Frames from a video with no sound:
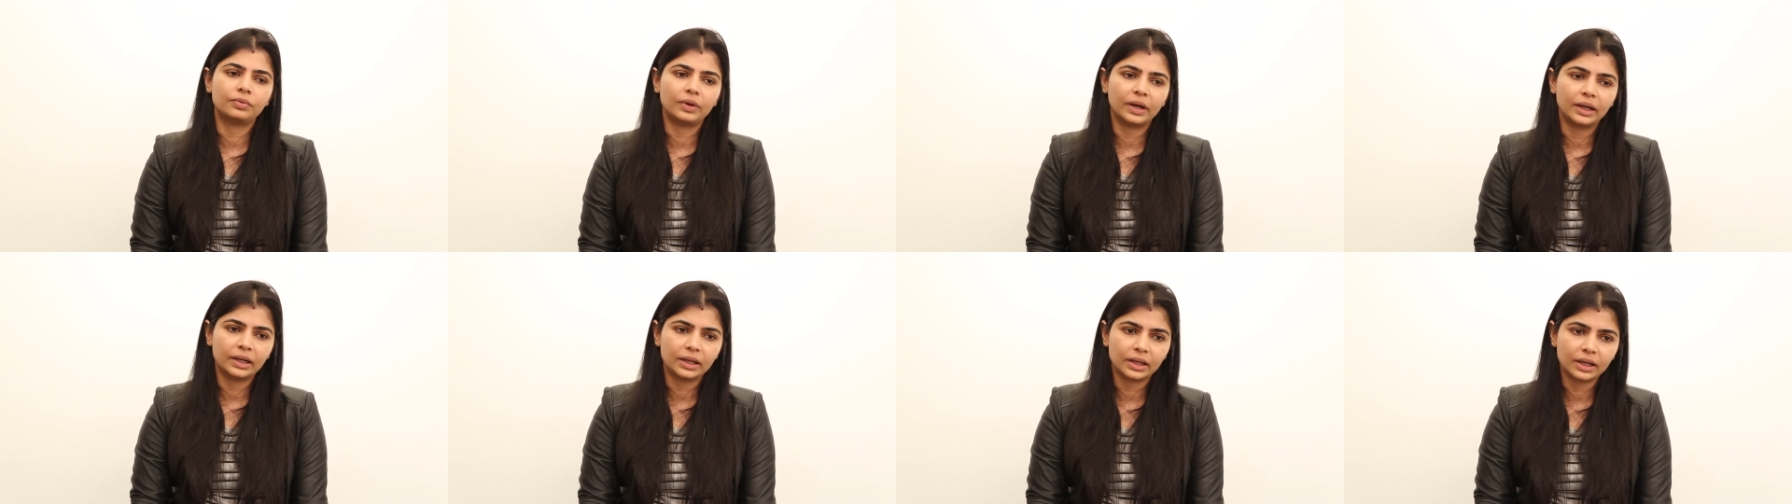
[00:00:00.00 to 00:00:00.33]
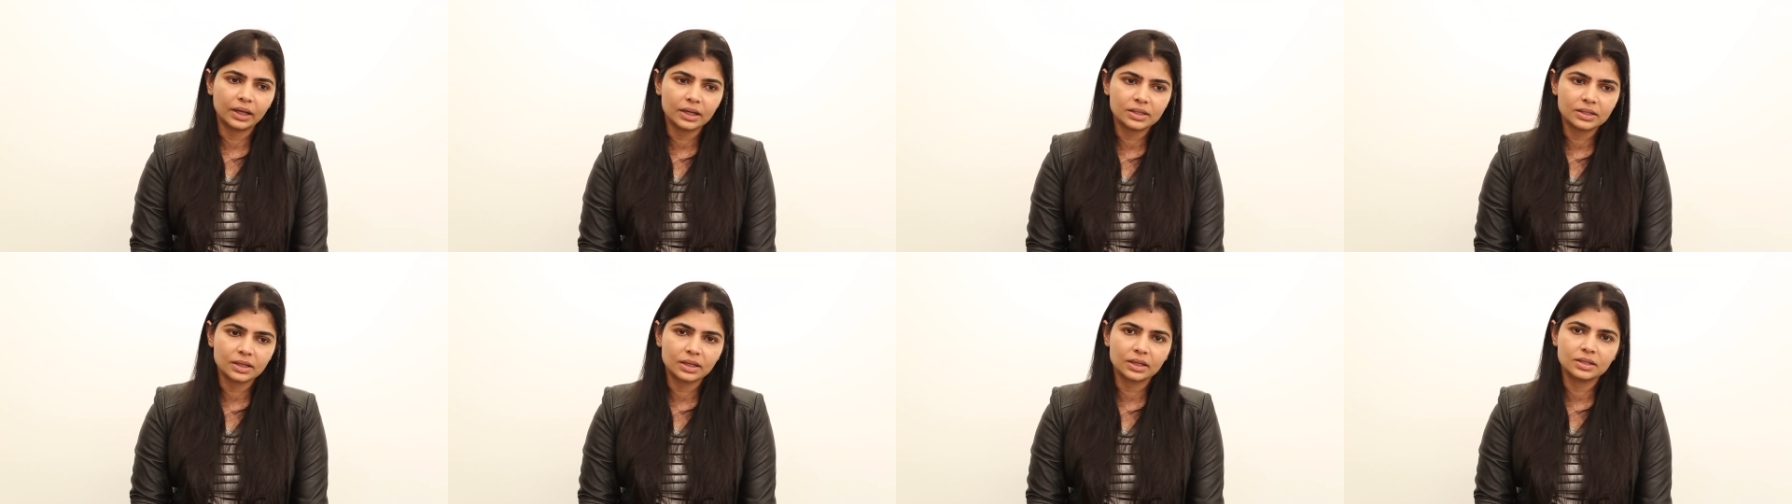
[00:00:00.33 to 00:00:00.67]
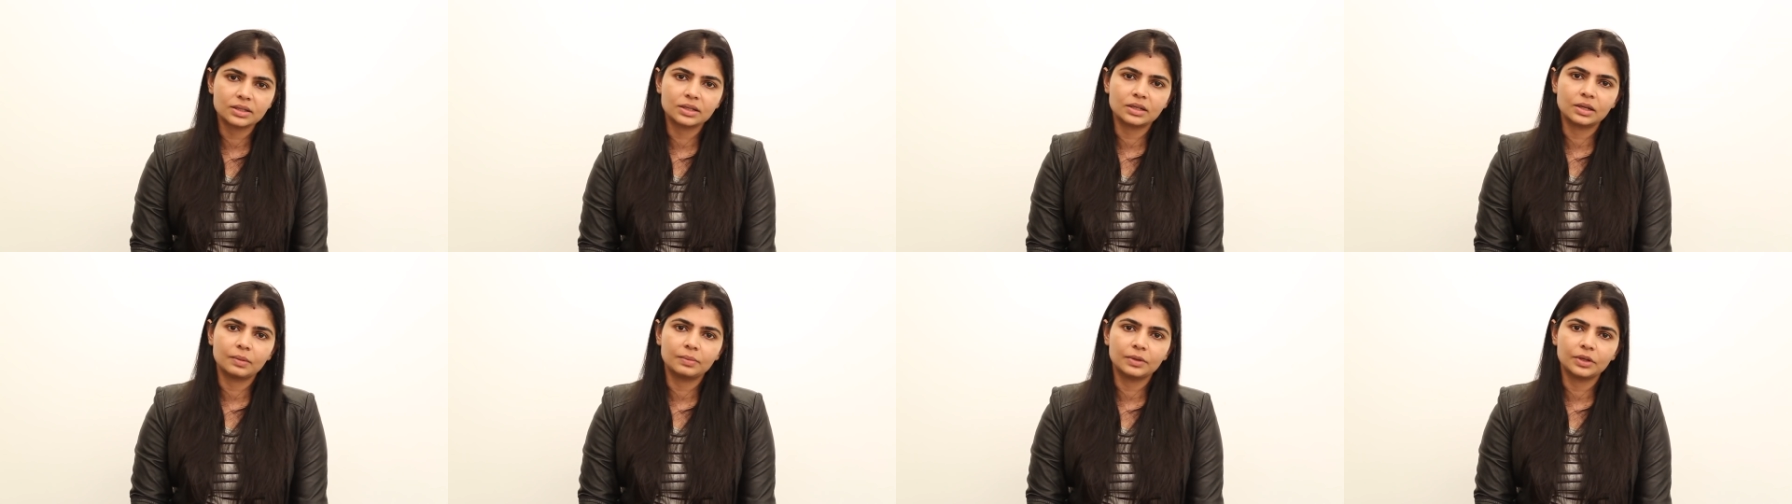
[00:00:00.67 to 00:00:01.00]
filed a case
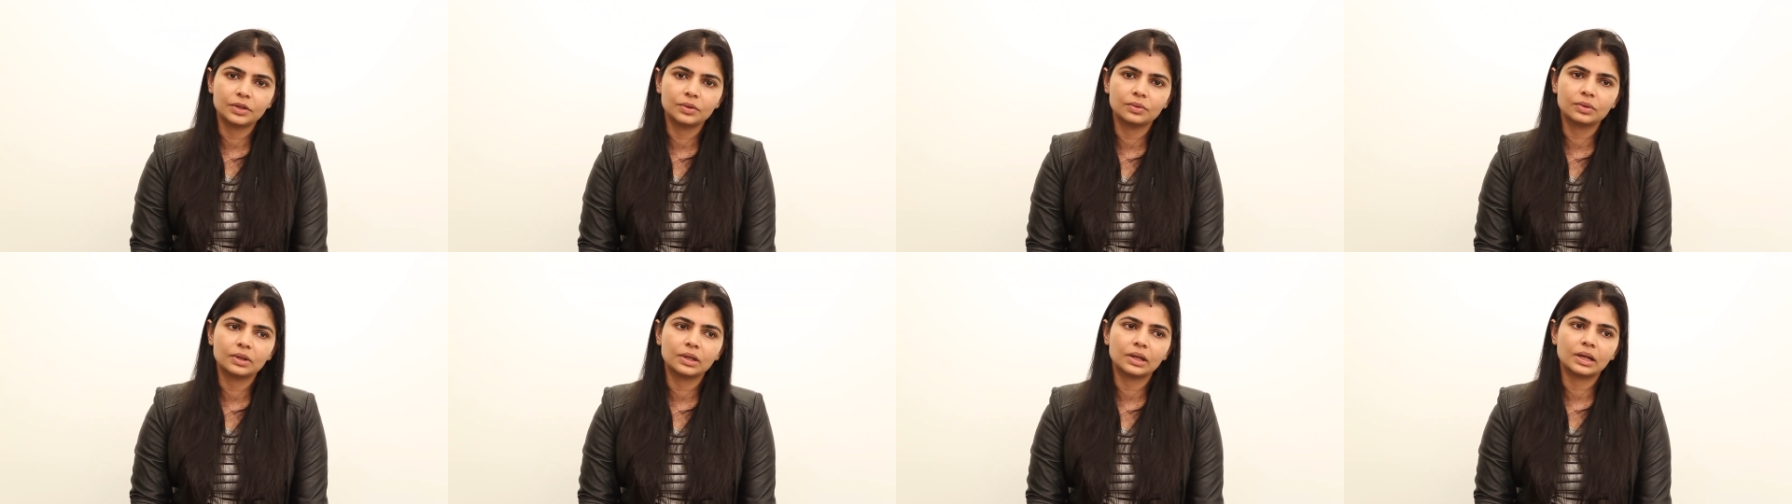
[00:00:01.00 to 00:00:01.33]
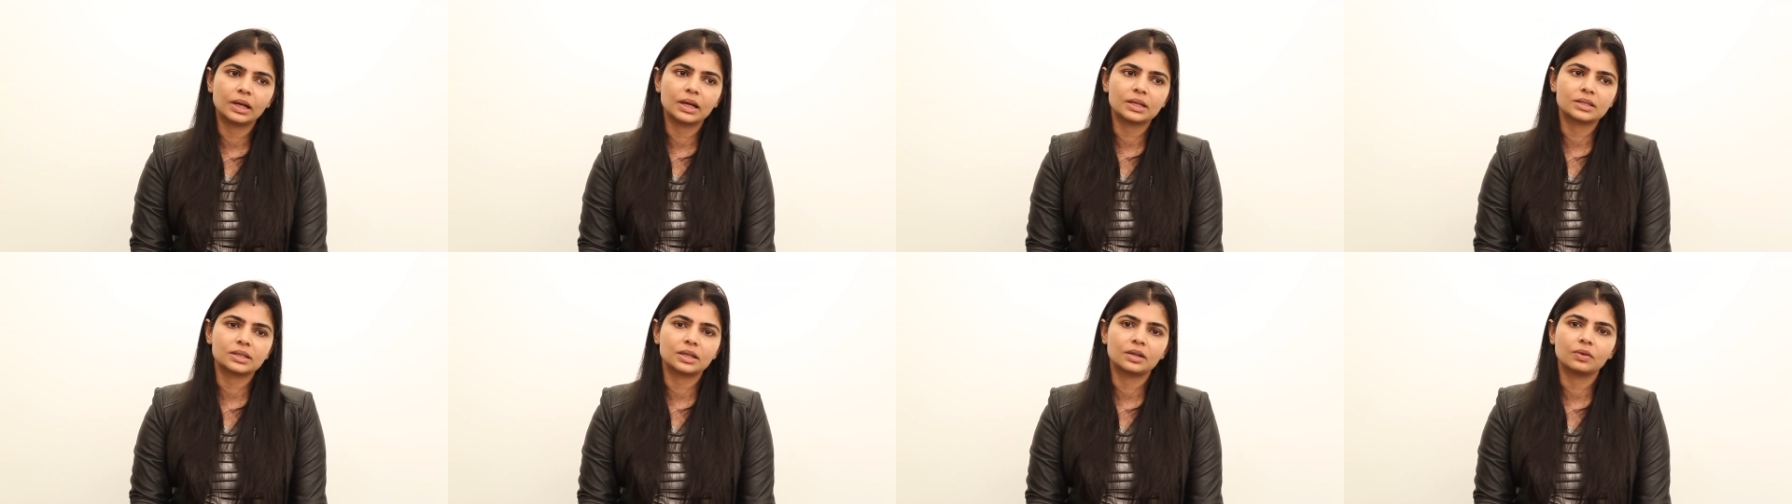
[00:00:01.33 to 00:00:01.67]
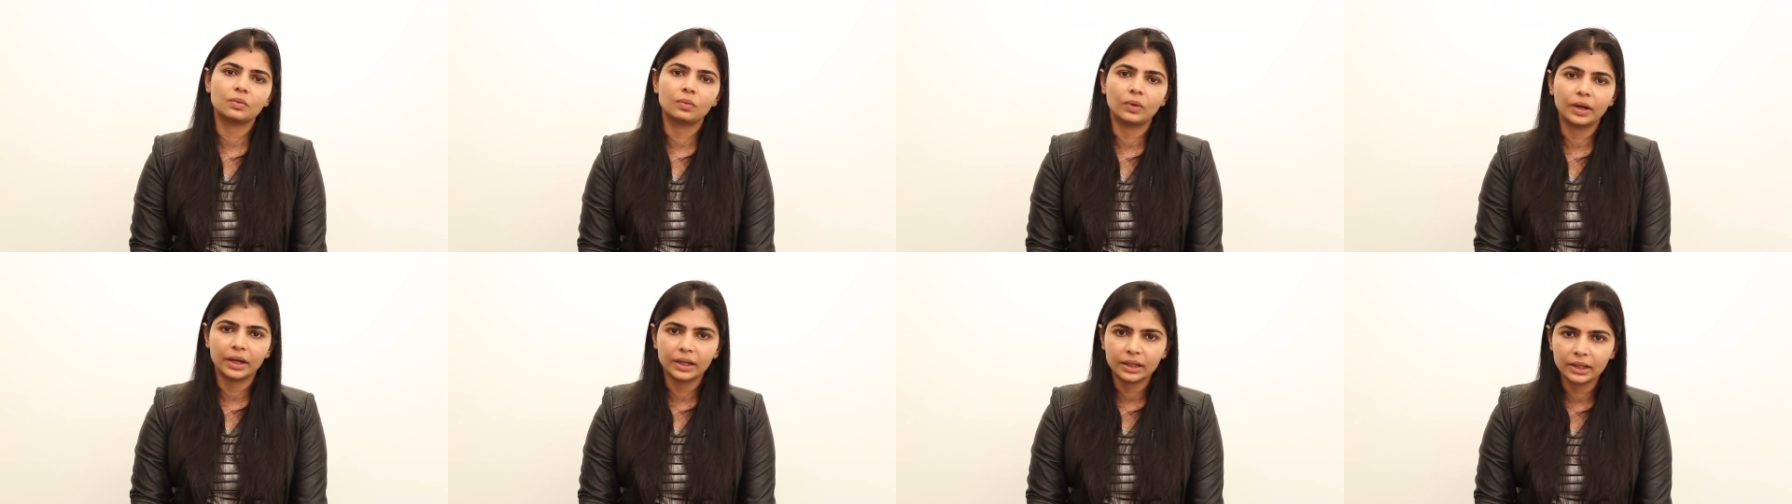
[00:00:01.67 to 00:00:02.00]
against the dubbing union
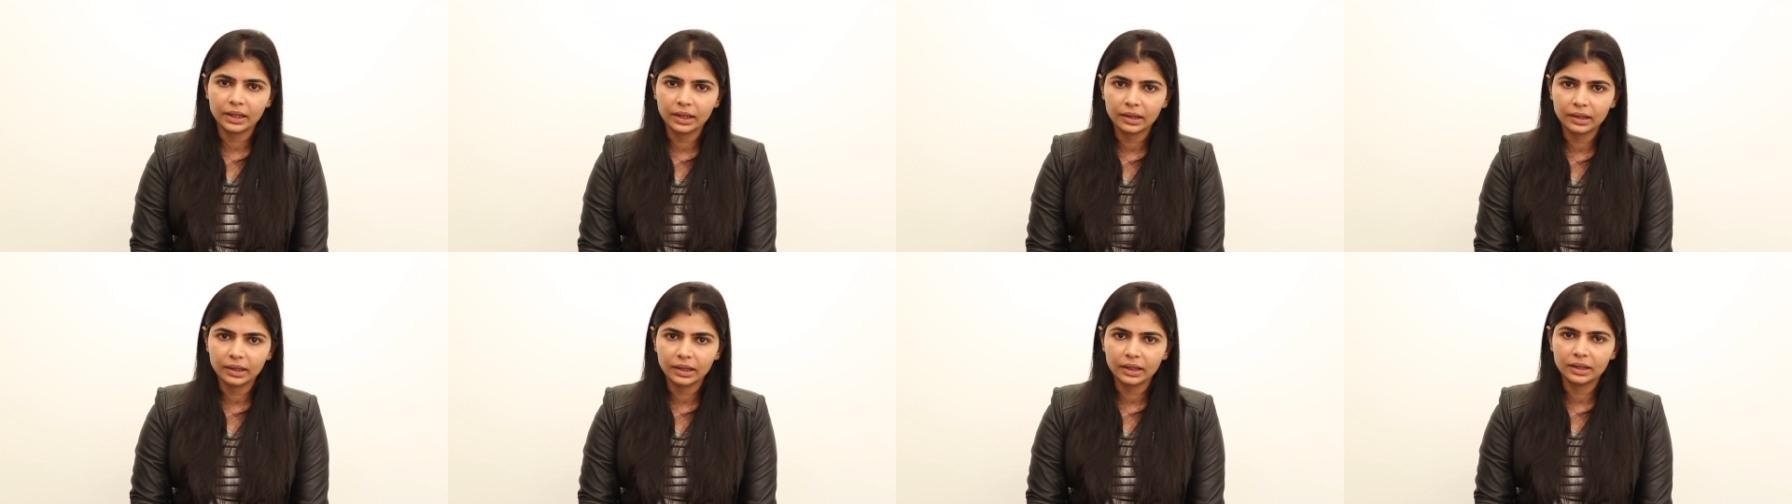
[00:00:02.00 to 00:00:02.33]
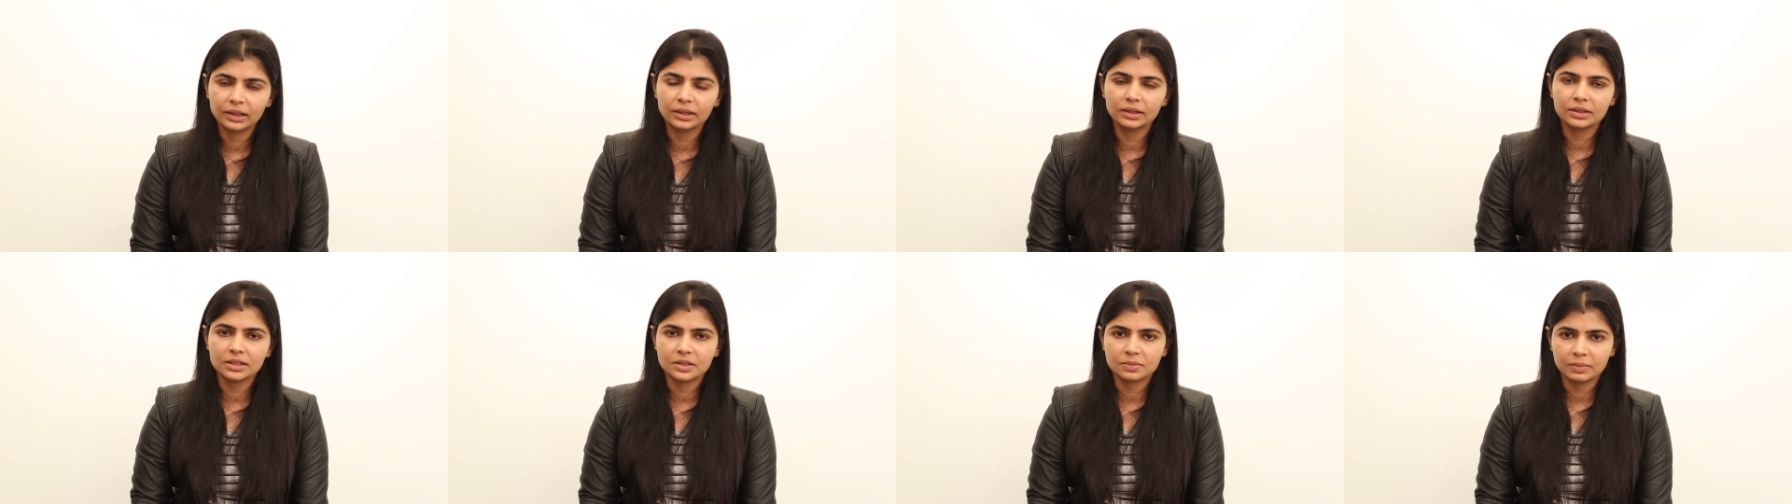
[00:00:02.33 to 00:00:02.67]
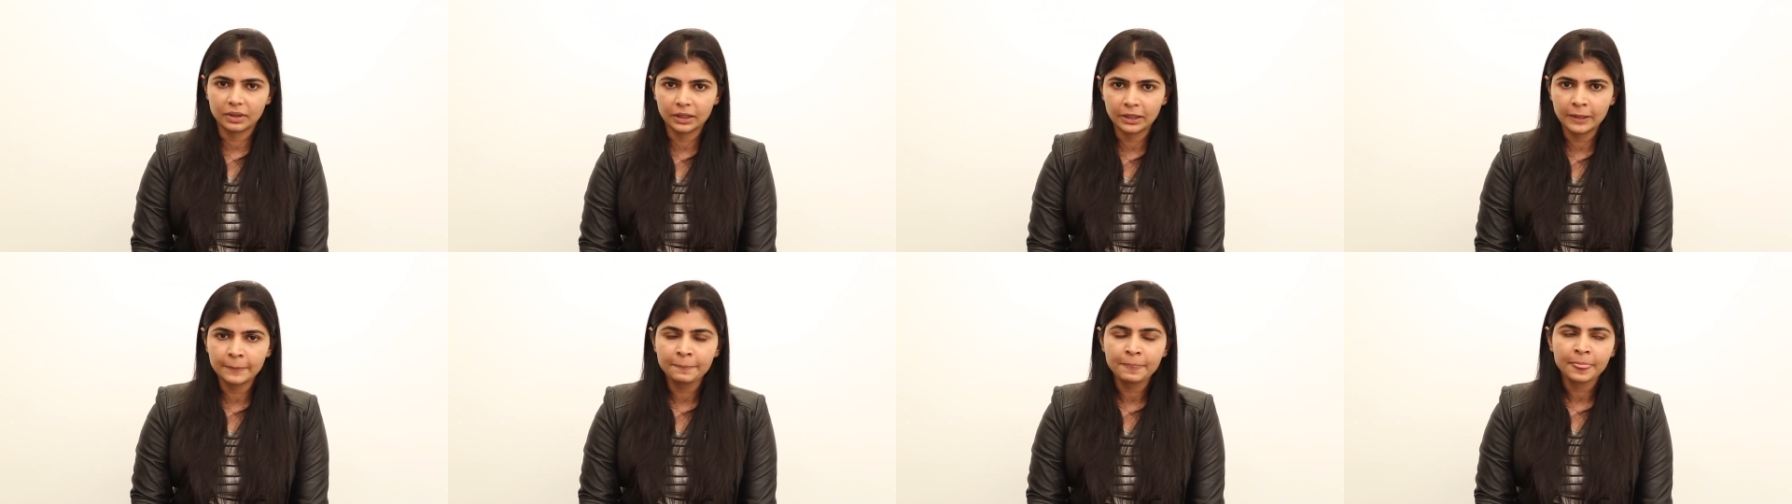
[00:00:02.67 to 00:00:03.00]
asking why they are taking this
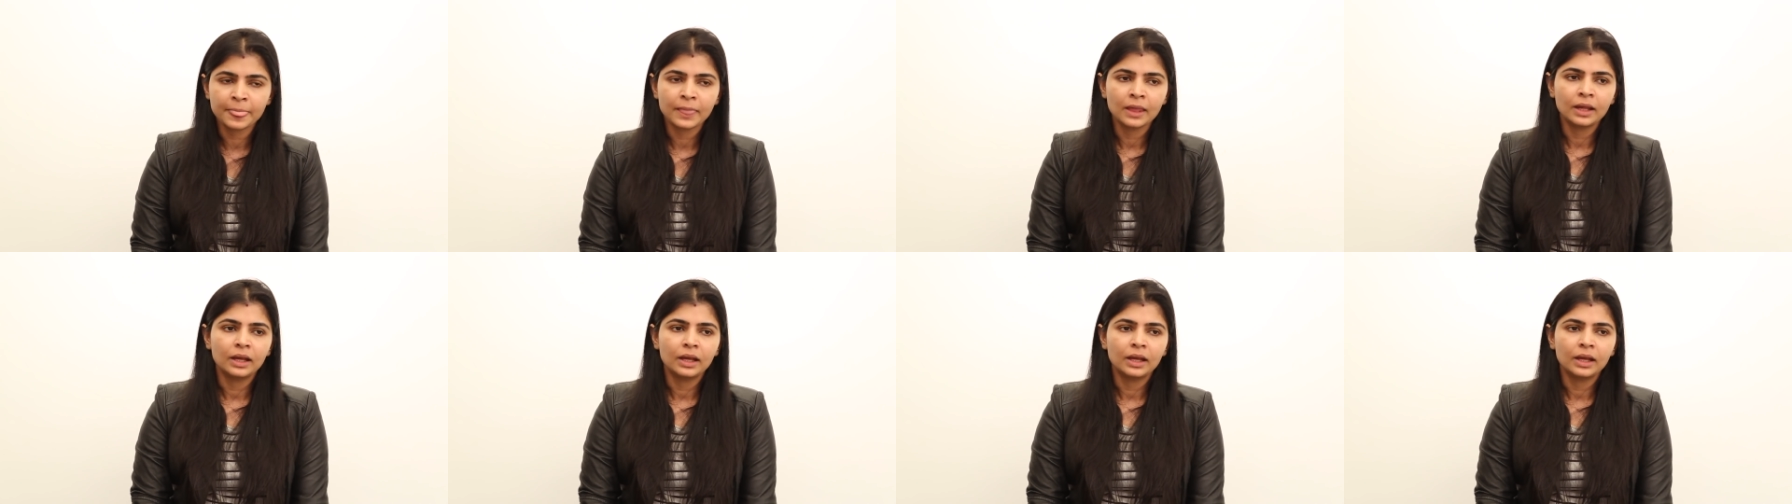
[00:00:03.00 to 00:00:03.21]
money